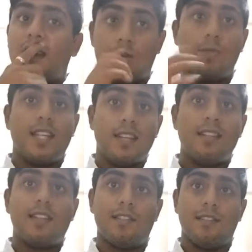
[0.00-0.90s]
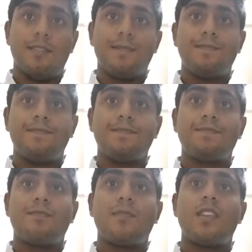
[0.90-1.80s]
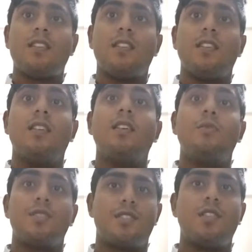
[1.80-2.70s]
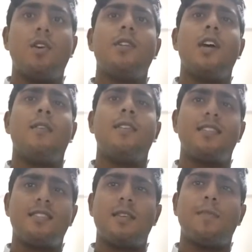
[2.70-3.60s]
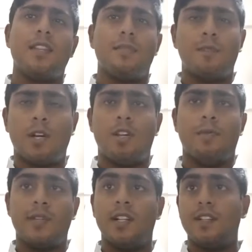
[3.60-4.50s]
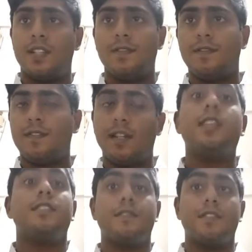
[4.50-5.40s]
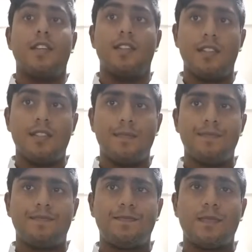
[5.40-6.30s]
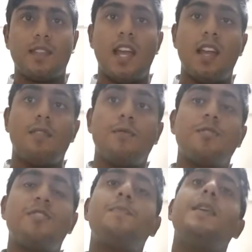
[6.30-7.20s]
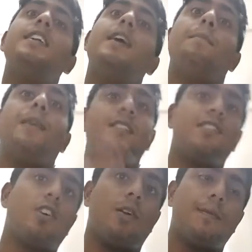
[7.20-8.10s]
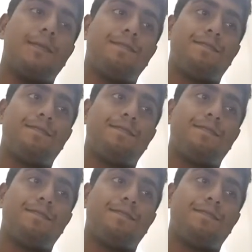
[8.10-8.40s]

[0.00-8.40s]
A rotating tether would slow down its tip at the bottom relative to the Earth and would speed up at the top.